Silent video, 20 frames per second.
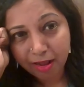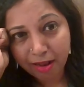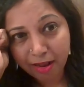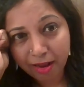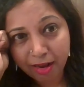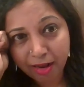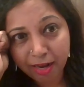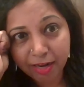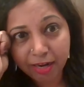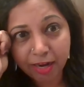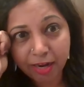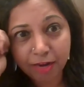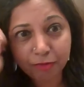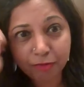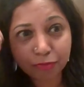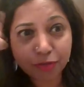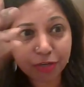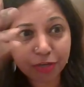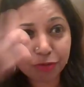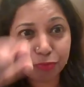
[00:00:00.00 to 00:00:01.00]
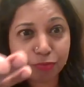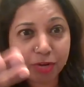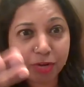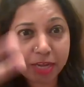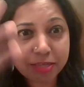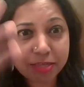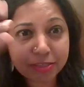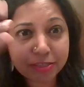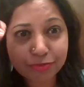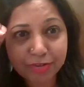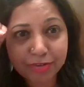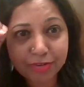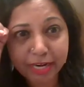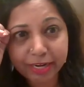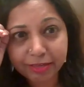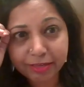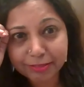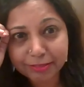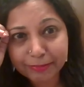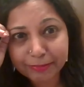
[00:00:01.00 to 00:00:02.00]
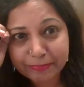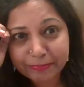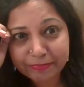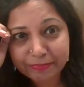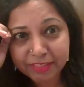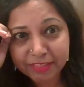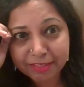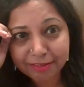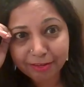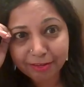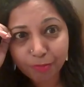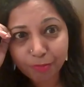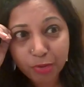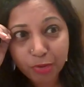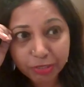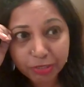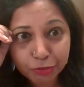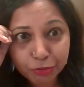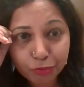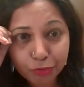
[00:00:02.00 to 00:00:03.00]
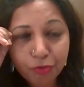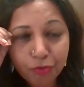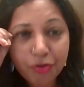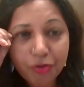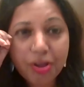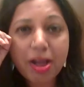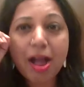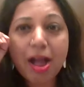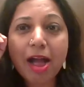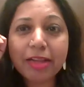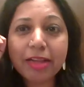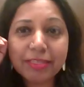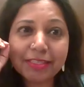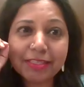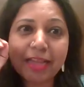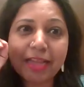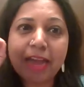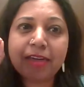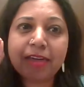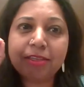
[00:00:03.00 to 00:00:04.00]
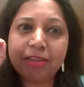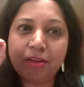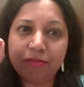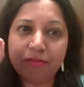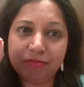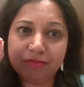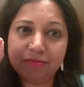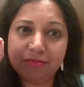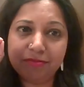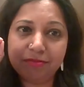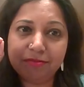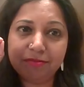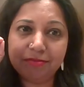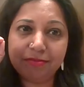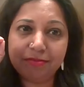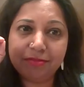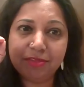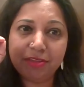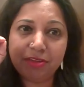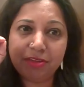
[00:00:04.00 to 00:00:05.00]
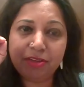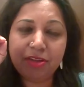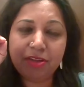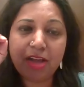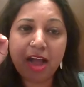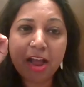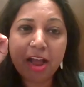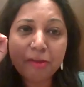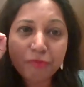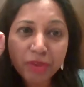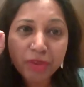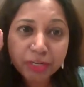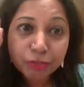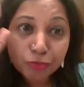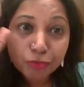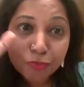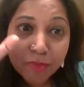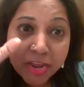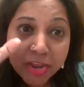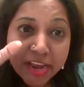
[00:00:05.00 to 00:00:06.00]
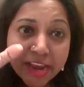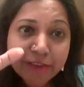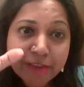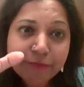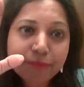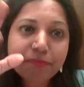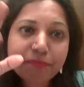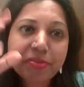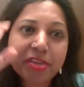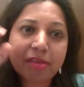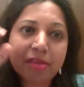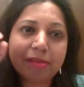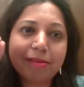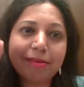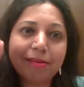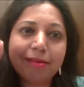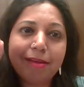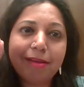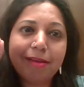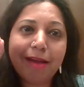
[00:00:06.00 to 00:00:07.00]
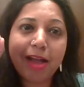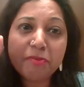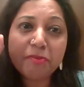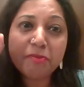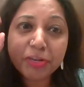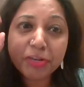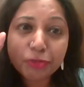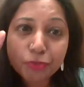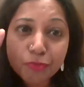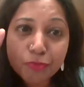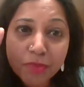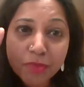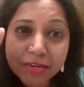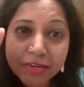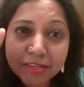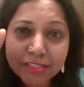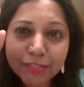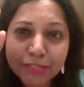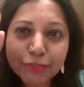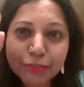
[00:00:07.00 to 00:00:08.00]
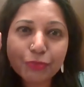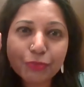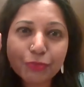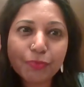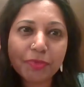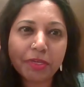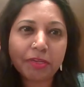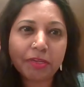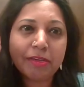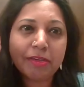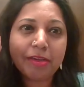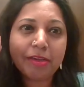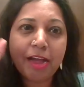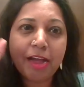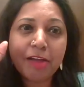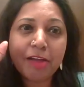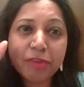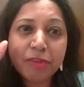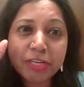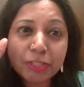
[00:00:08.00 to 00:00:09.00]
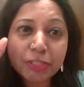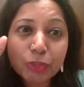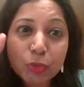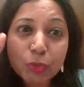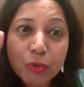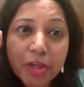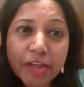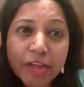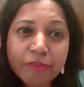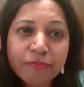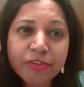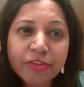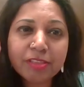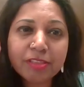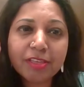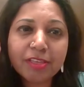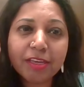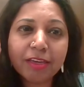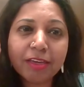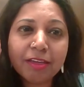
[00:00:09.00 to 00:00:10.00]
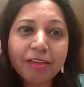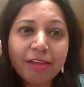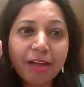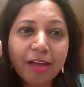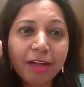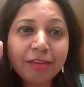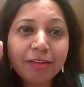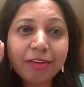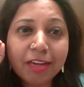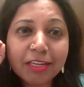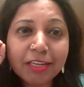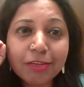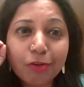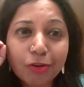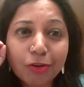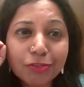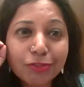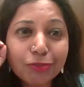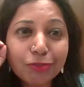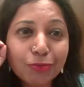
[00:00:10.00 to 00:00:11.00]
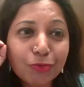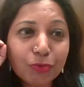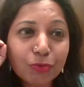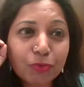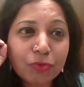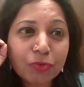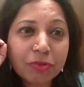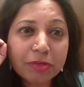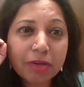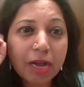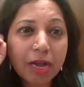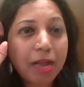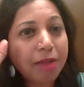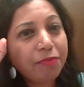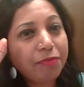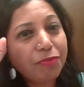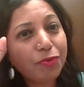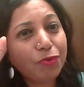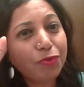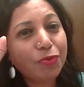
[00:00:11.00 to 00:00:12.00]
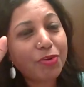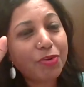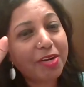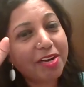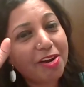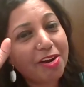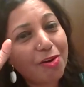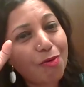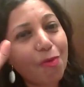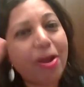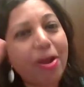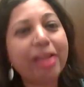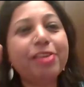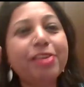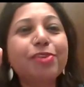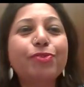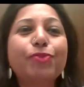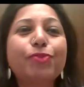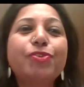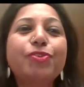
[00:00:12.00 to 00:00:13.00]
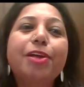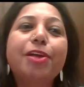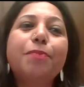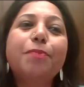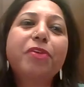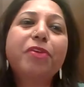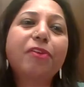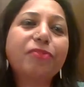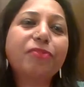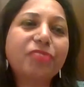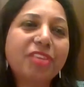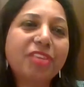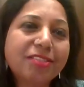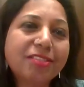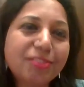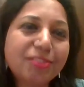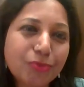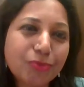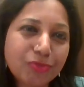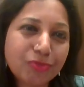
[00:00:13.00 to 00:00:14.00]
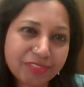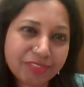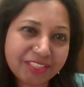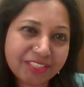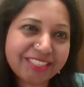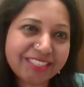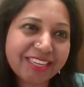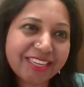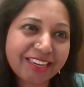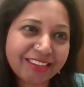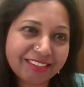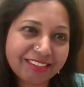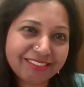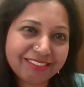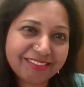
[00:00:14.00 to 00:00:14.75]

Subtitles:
I have only 2 lines to write. But you know, I sat down. I went through my FB. I went through my resume. I went through everything and I got to know I have quite a good number of things to tell.